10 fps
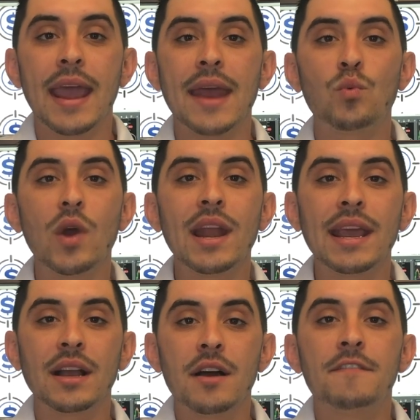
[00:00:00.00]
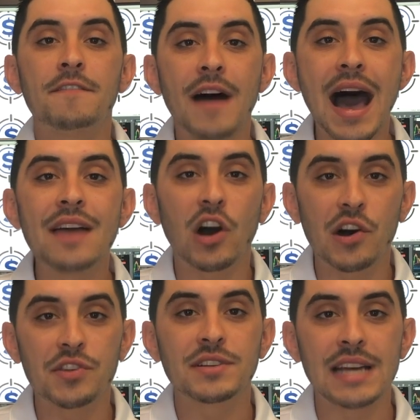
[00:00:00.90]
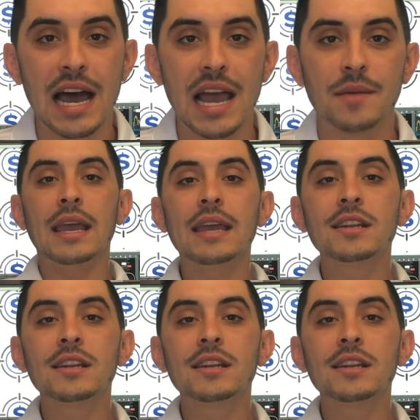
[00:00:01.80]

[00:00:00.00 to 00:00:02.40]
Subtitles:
and winning 5 other times. In